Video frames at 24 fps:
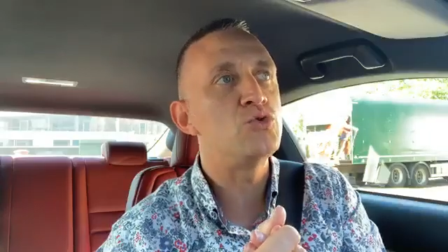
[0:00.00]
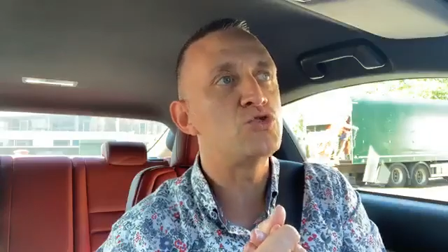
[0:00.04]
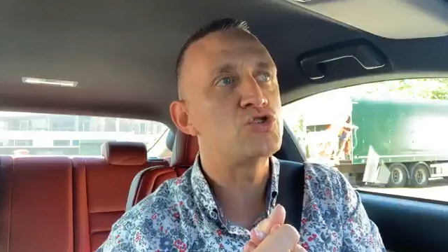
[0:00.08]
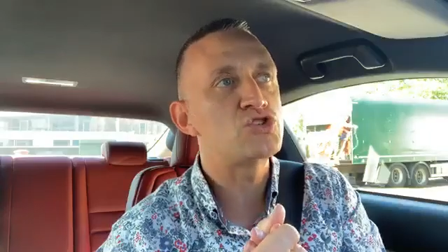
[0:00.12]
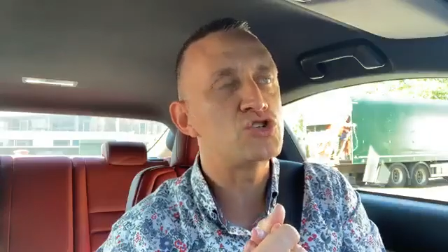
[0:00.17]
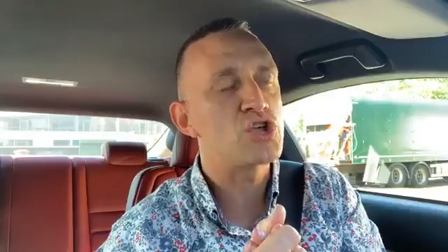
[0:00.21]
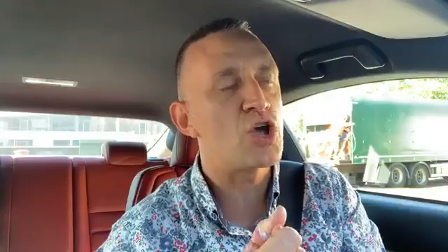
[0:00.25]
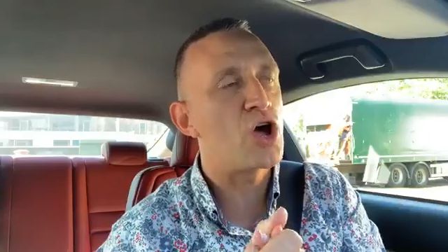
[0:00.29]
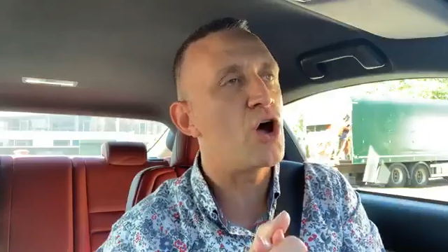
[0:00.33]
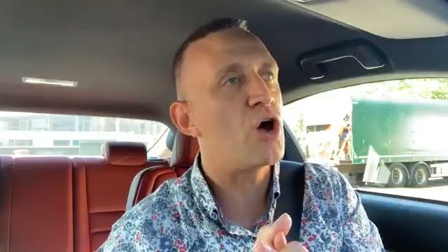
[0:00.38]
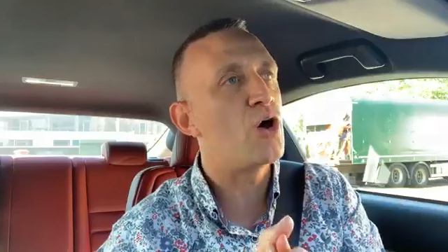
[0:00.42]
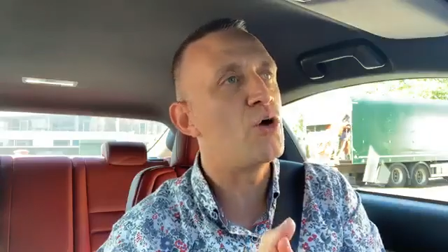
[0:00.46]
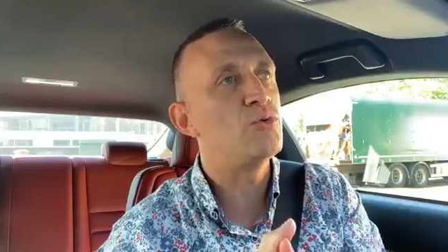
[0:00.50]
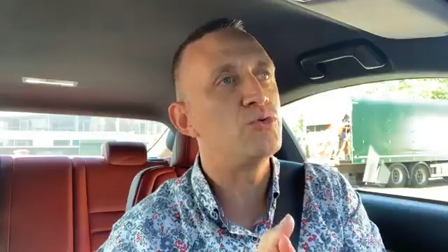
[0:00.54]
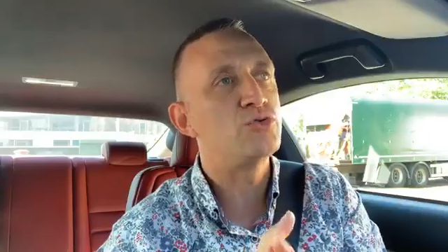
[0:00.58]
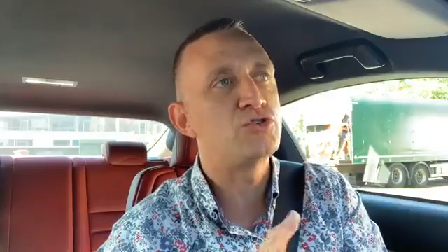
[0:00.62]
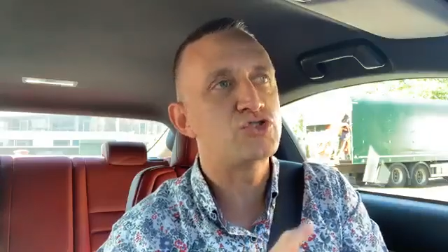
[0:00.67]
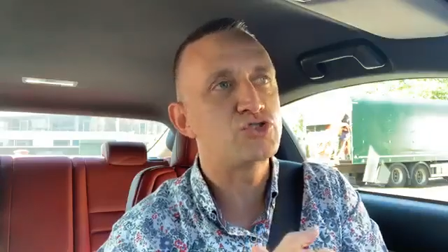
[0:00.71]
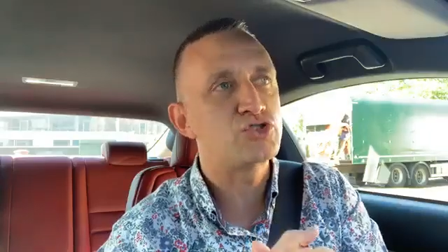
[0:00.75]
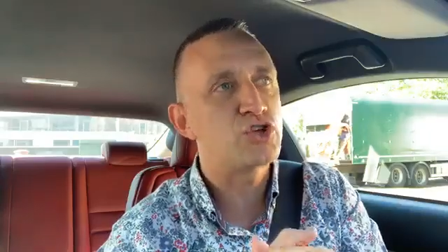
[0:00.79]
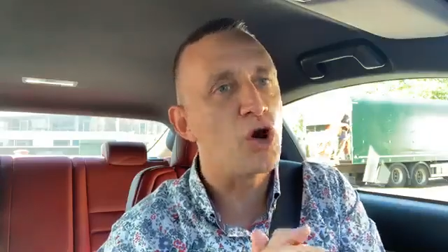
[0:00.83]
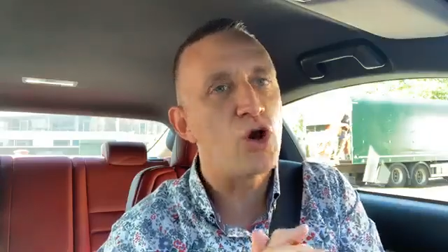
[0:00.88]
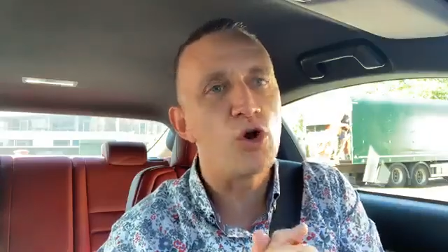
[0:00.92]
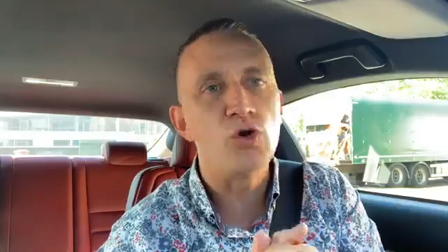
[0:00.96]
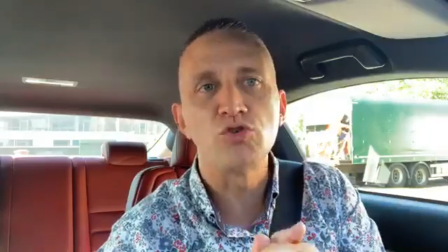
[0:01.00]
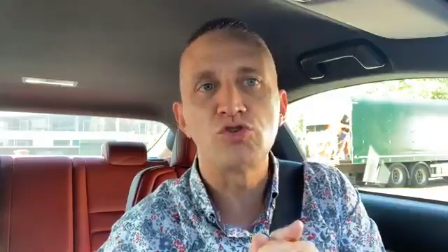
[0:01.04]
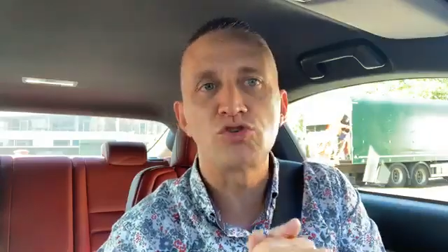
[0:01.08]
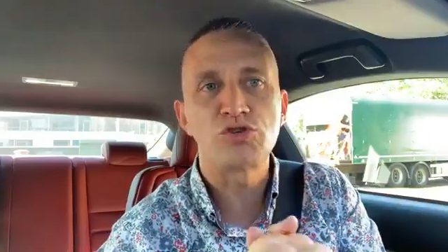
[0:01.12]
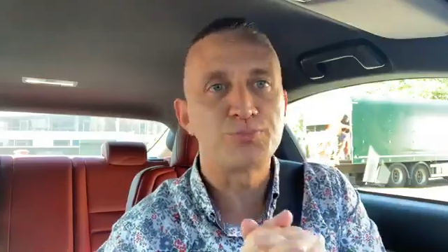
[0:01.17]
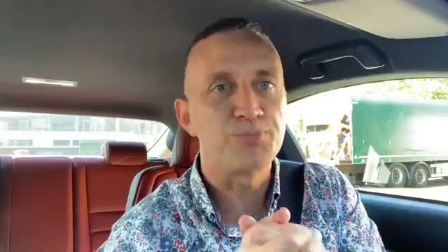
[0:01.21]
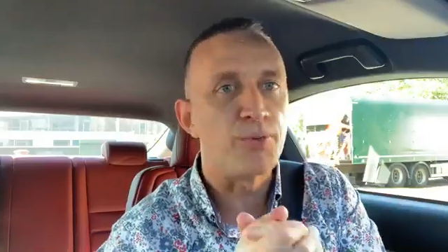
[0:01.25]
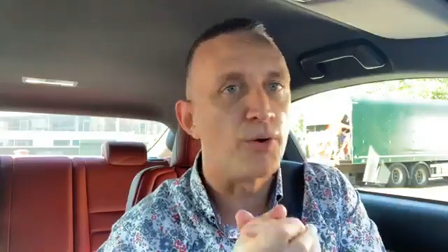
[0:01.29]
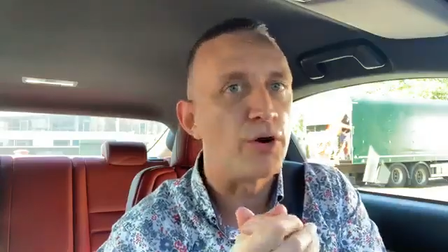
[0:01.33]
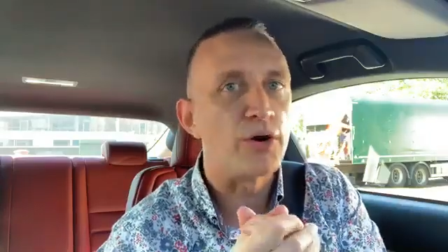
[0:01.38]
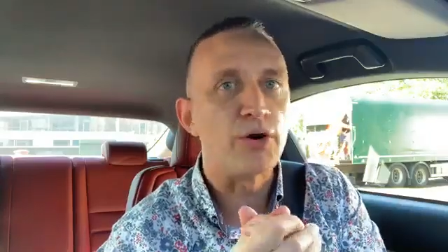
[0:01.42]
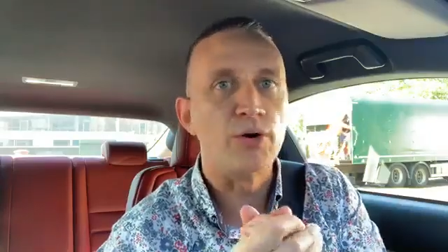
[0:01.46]

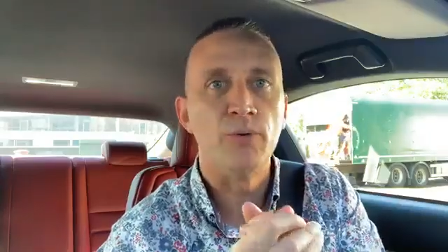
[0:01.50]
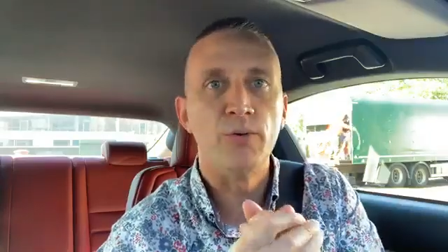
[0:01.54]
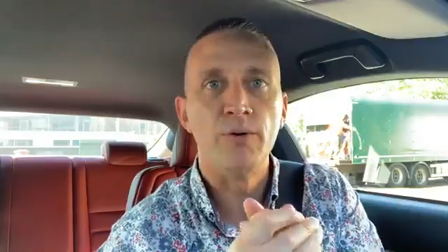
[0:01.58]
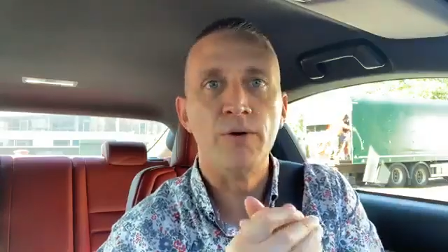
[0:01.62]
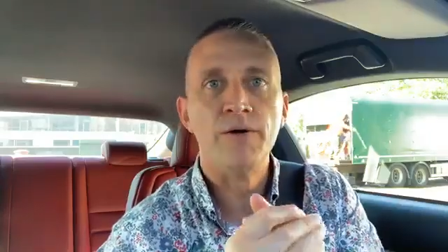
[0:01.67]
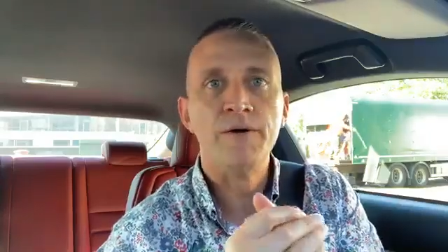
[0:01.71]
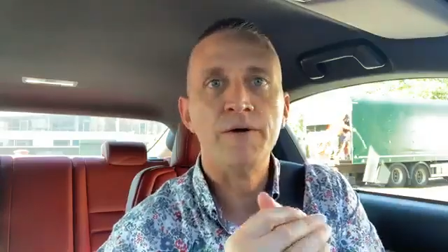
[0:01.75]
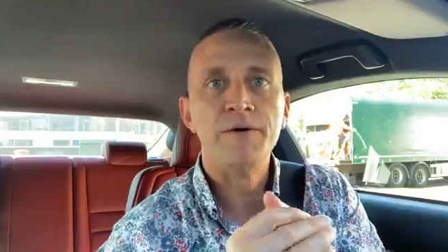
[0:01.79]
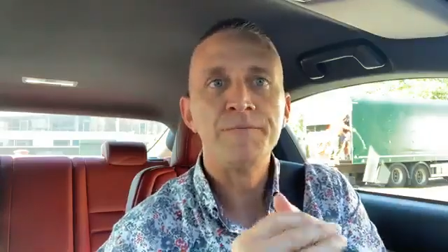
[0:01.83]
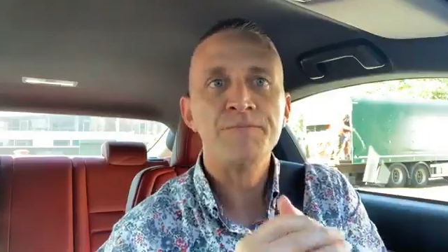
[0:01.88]
spoiled.